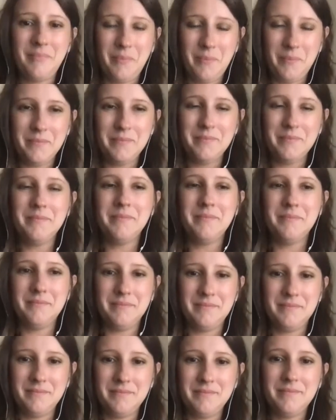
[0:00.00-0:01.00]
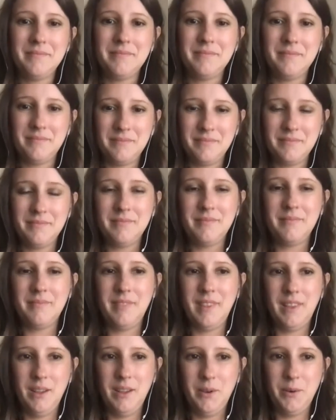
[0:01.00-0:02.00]
and it's a service they provide, and
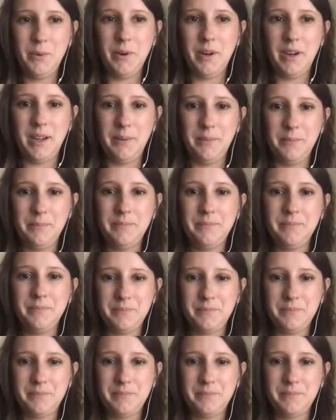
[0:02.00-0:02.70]
let them do that